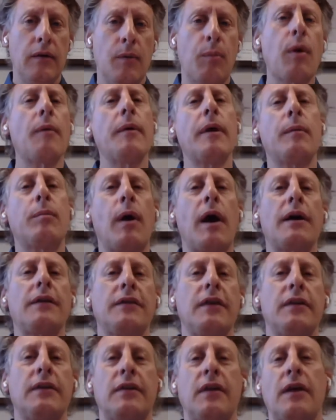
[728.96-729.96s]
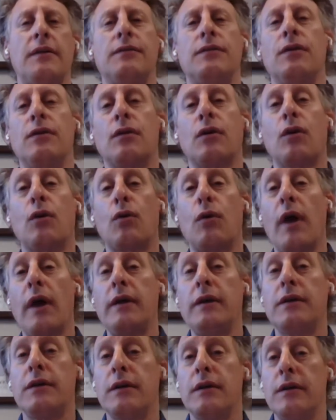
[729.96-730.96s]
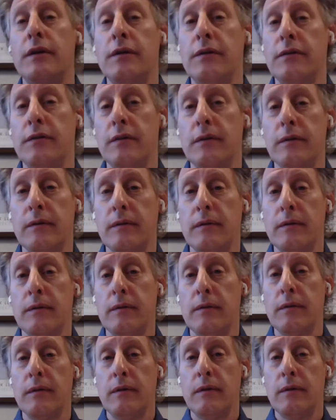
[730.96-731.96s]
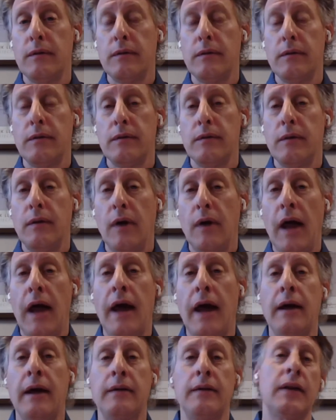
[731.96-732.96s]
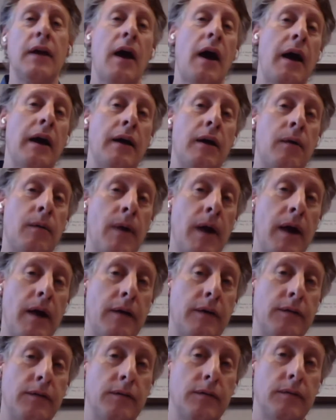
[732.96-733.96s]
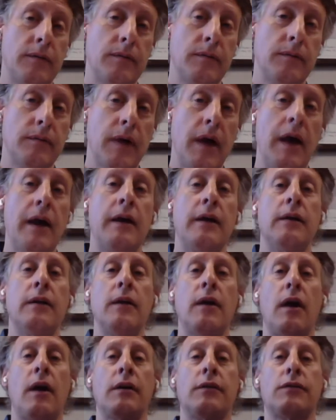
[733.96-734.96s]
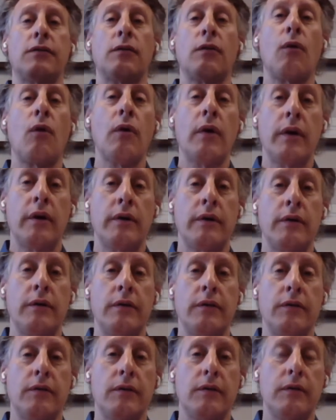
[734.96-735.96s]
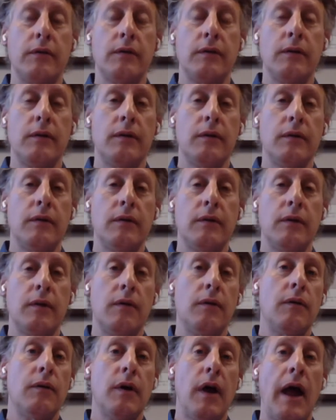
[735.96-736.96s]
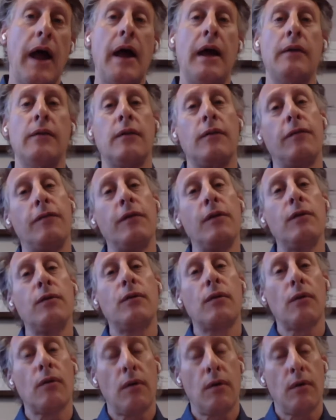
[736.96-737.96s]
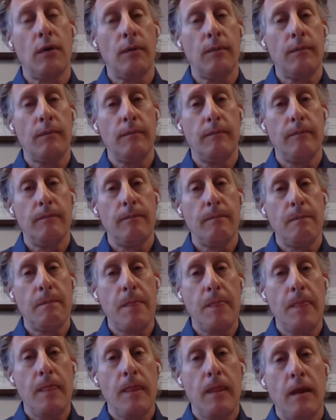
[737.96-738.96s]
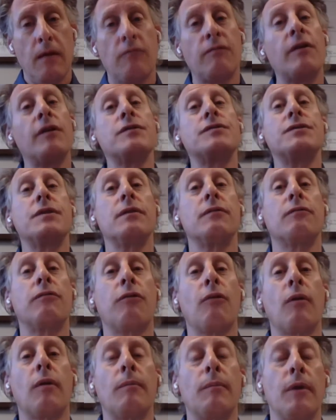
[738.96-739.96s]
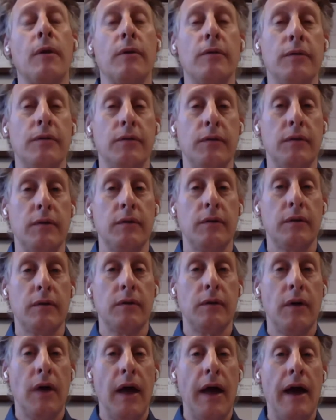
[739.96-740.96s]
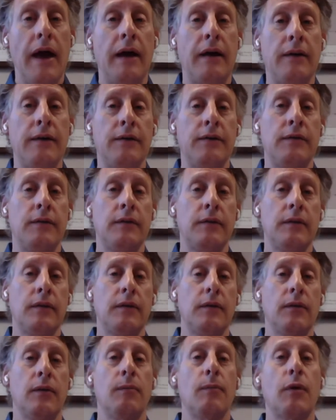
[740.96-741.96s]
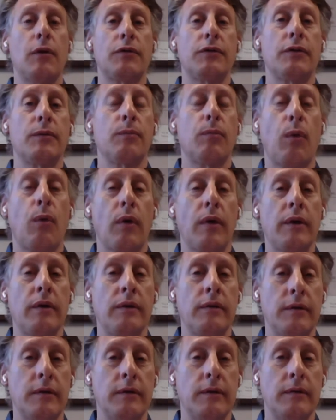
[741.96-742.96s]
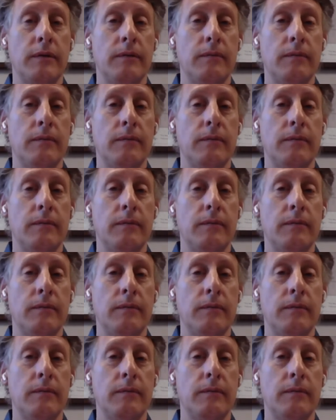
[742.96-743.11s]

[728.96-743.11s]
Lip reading: The probate process has your creditors and the IRS and us lawyers and the funeral home first and foremost as the most important.